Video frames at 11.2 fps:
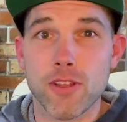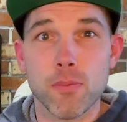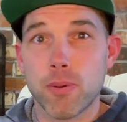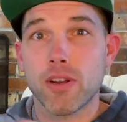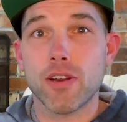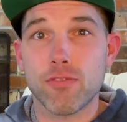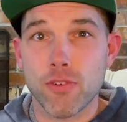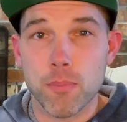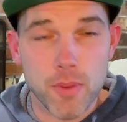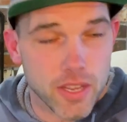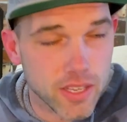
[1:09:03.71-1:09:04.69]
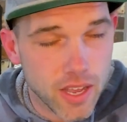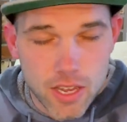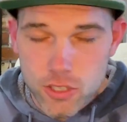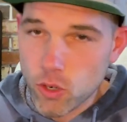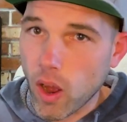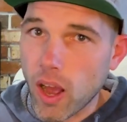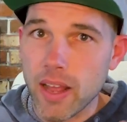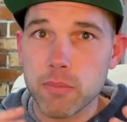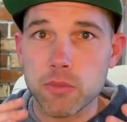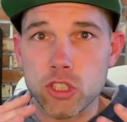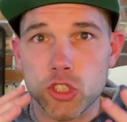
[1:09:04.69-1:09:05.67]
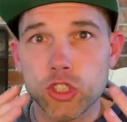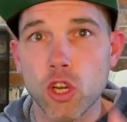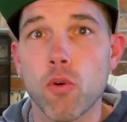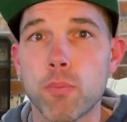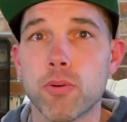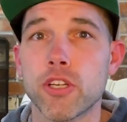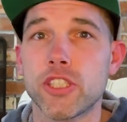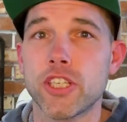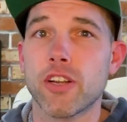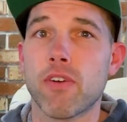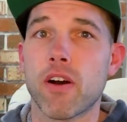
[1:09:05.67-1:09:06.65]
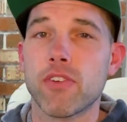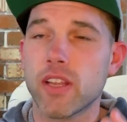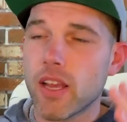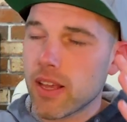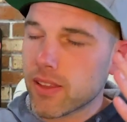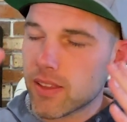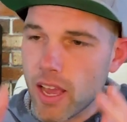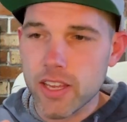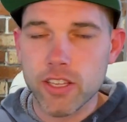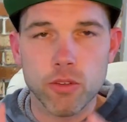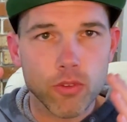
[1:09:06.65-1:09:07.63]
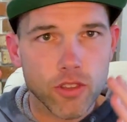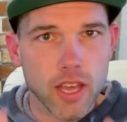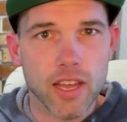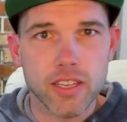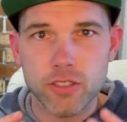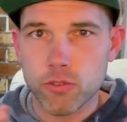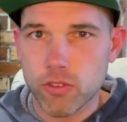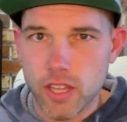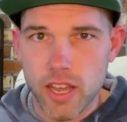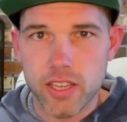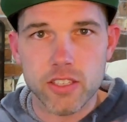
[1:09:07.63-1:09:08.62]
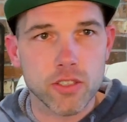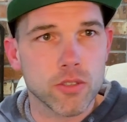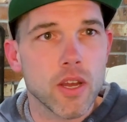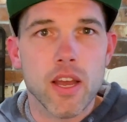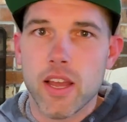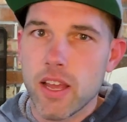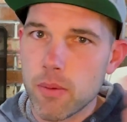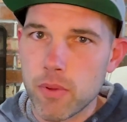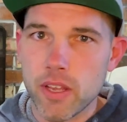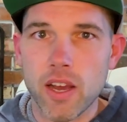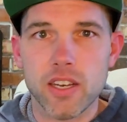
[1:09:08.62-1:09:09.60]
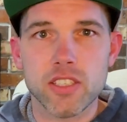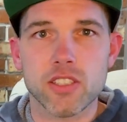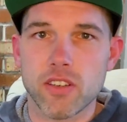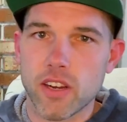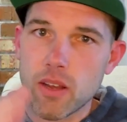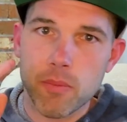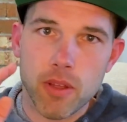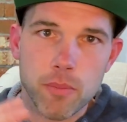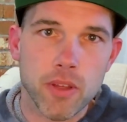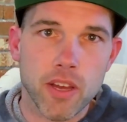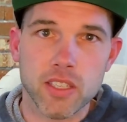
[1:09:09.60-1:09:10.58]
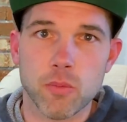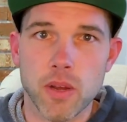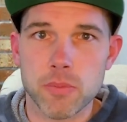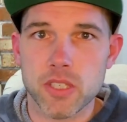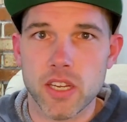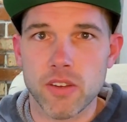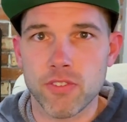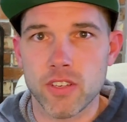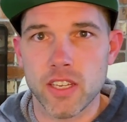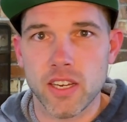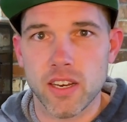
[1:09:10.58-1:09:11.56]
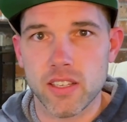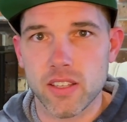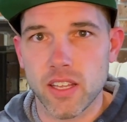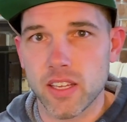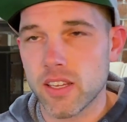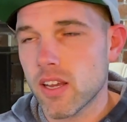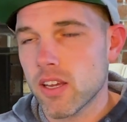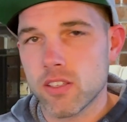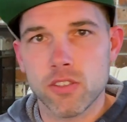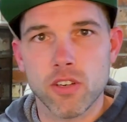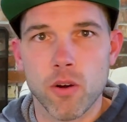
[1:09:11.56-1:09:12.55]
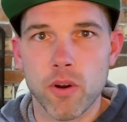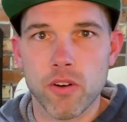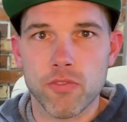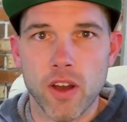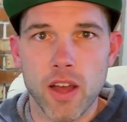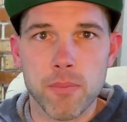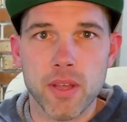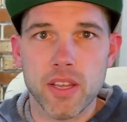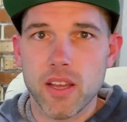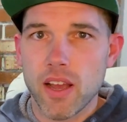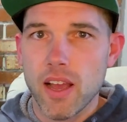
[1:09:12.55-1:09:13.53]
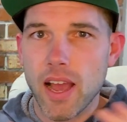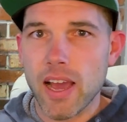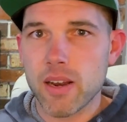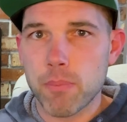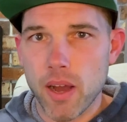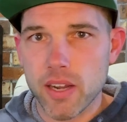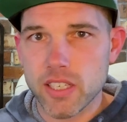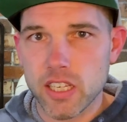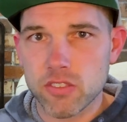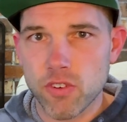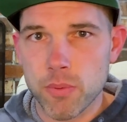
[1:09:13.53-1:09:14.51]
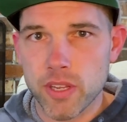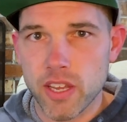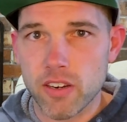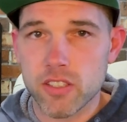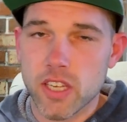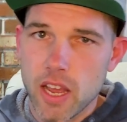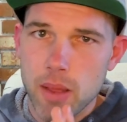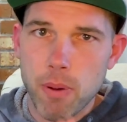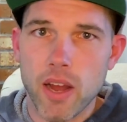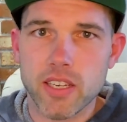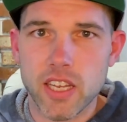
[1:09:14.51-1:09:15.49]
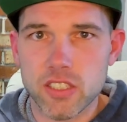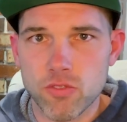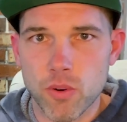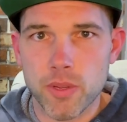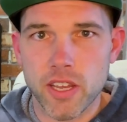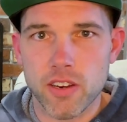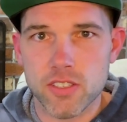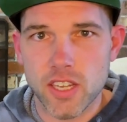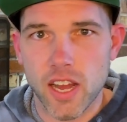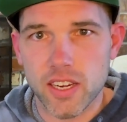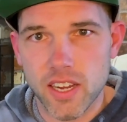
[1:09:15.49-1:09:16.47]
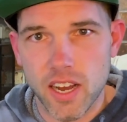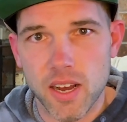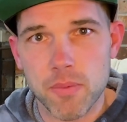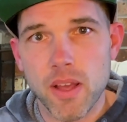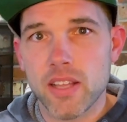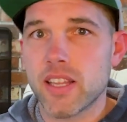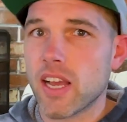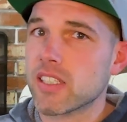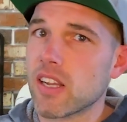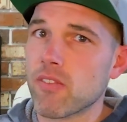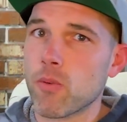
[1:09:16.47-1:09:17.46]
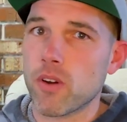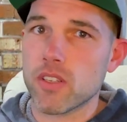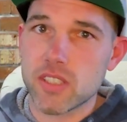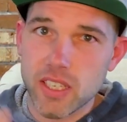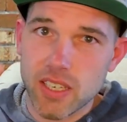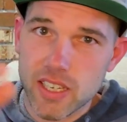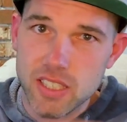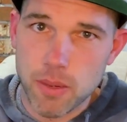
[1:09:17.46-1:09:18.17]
you put in for me. So I am so appreciative of it. Thank you, thank you, thank you. Hit me on Instagram. Hit me on the website if you need anything. you know where to find me. At A Podcast for Beginners, a podcastforbeginners.com. Thanks, everyone. See you next